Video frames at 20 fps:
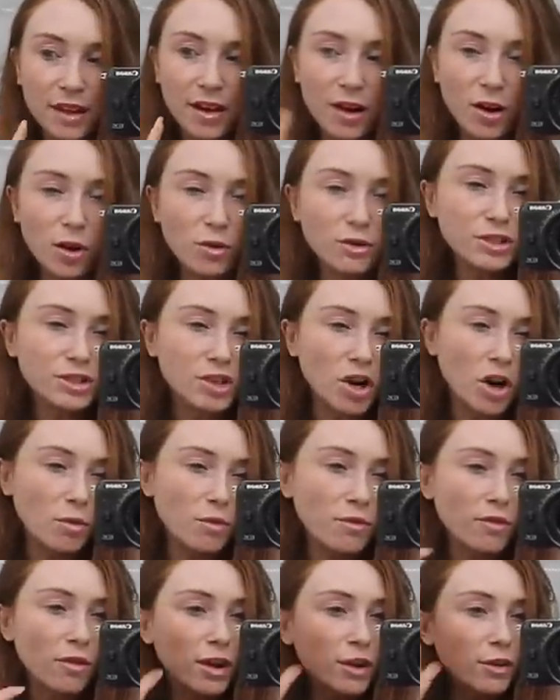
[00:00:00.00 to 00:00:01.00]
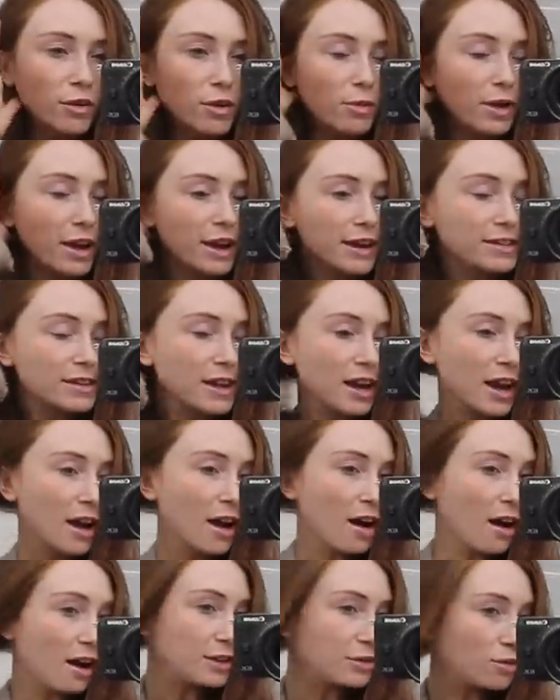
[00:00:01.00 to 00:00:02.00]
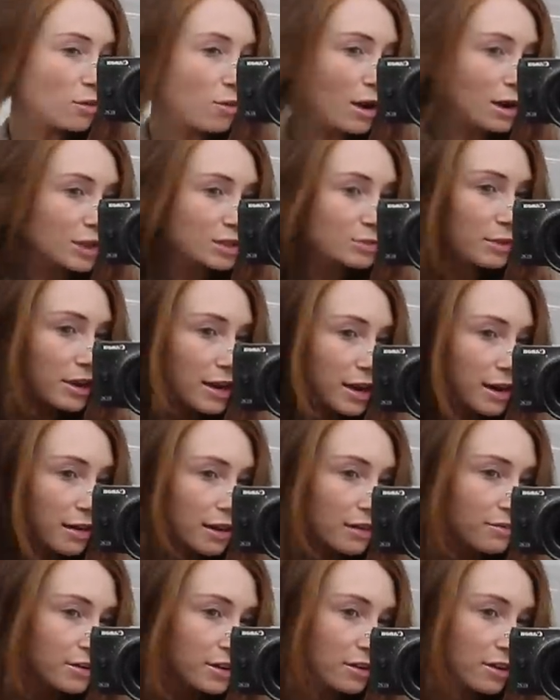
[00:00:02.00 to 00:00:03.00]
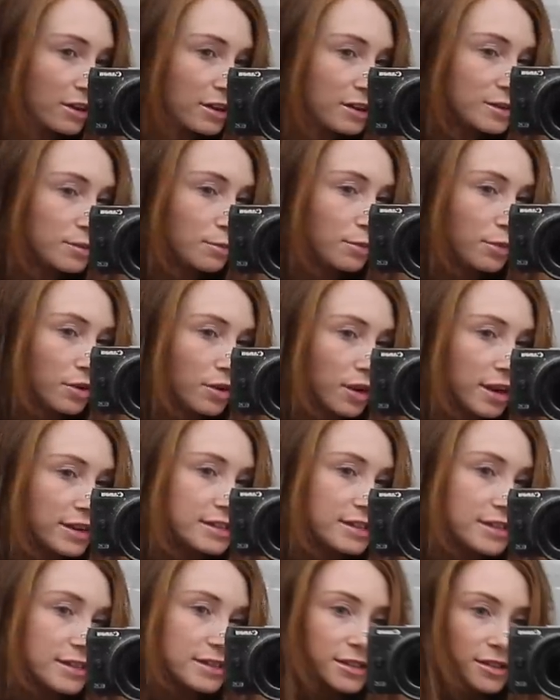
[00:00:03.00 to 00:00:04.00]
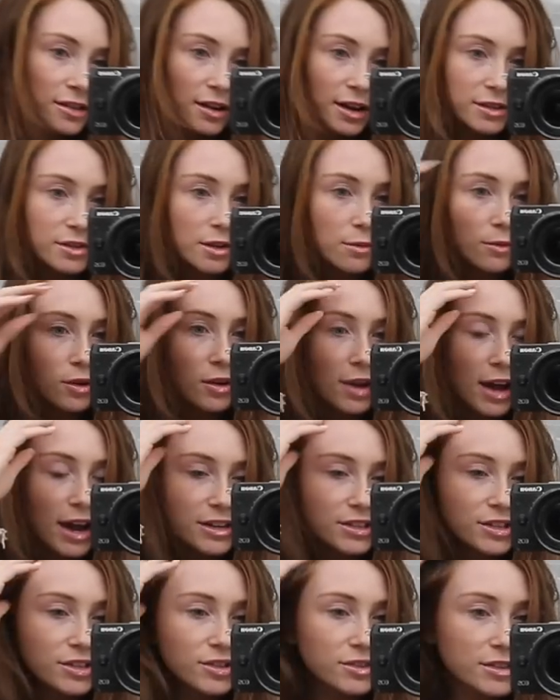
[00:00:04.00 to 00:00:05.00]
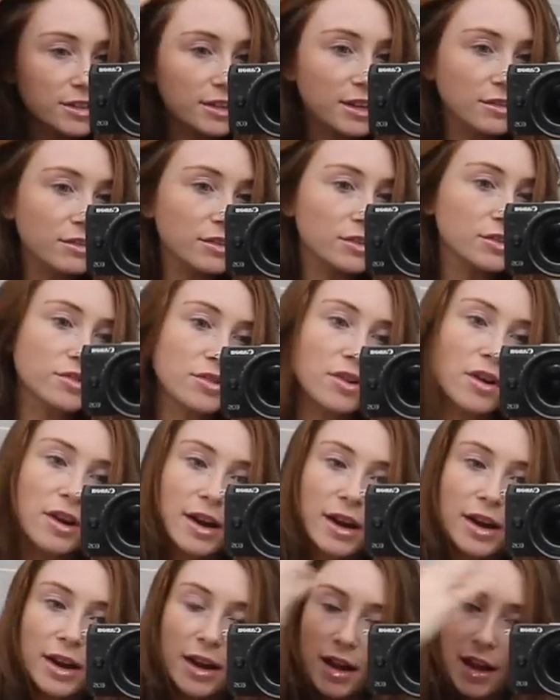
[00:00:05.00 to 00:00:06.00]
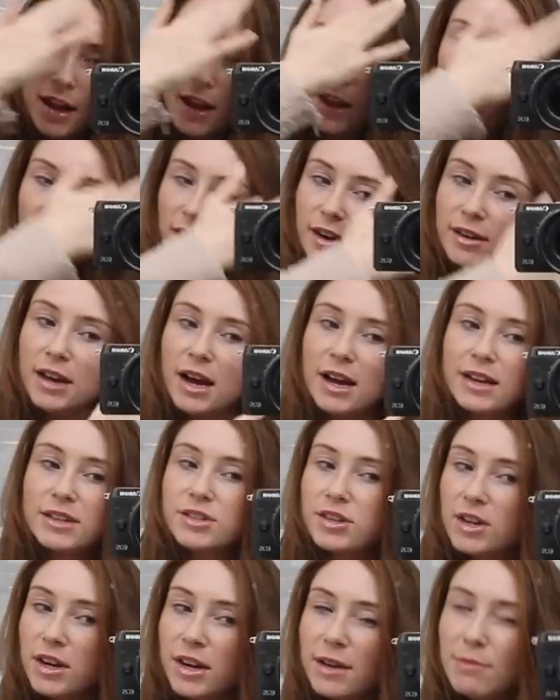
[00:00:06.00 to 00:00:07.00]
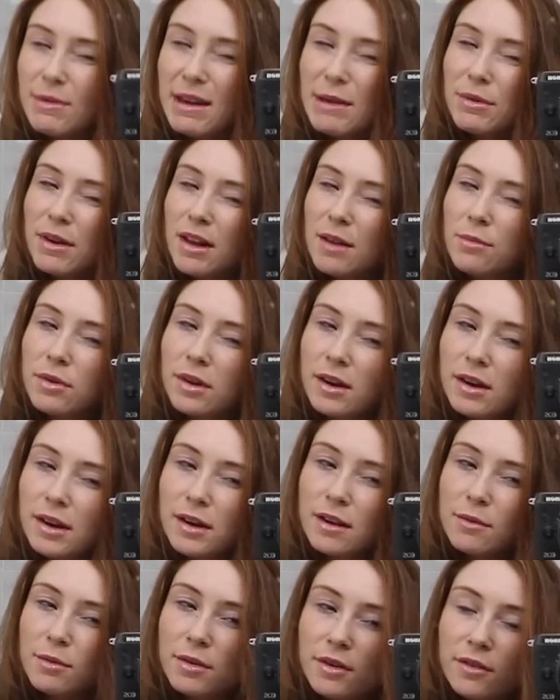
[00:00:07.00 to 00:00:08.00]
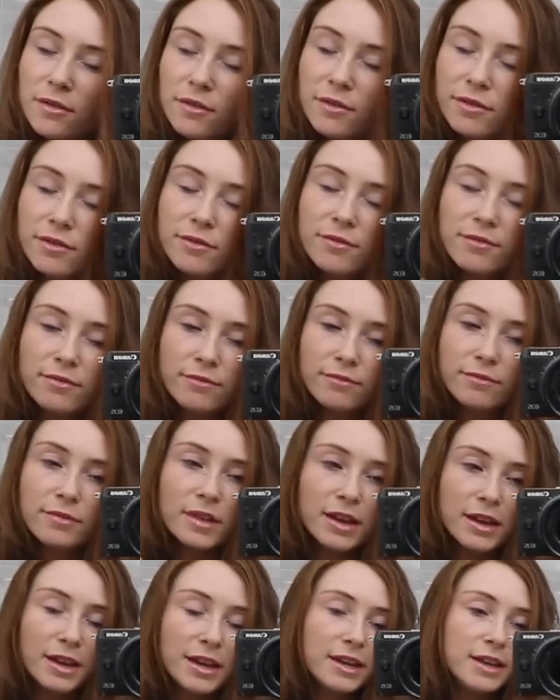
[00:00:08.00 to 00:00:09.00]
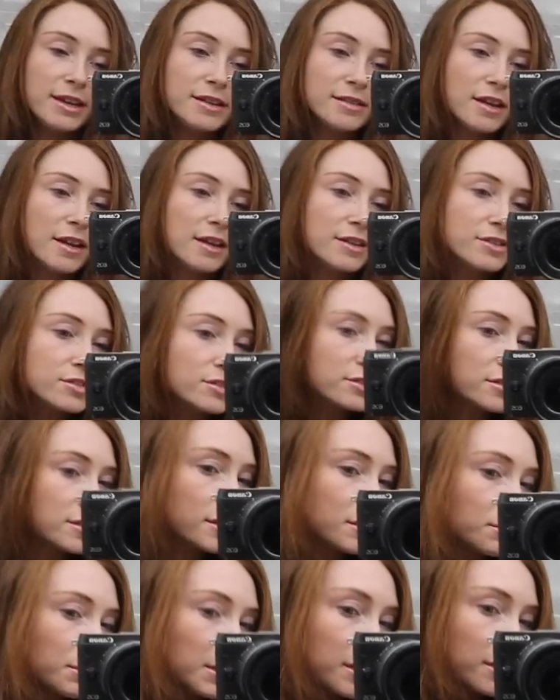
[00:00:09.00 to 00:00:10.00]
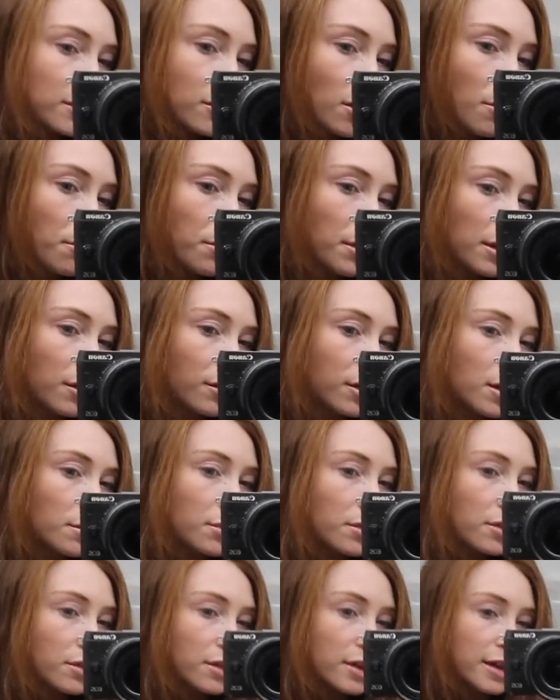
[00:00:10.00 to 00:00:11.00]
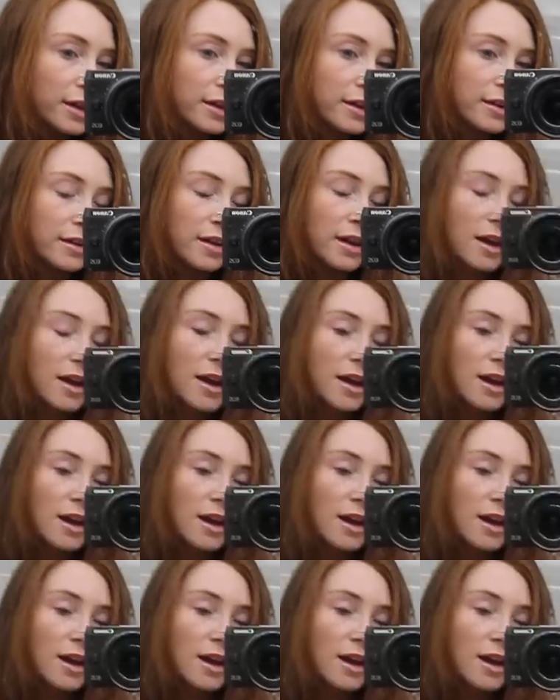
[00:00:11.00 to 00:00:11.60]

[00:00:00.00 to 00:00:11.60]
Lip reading: always shower before I go to bed. I don't wash my hair every night, but I did tonight, so I'm gonna actually just leave it dry naturally. Maybe I'll put a little bit of like heat on it just to speed it up, but I'm gonna put in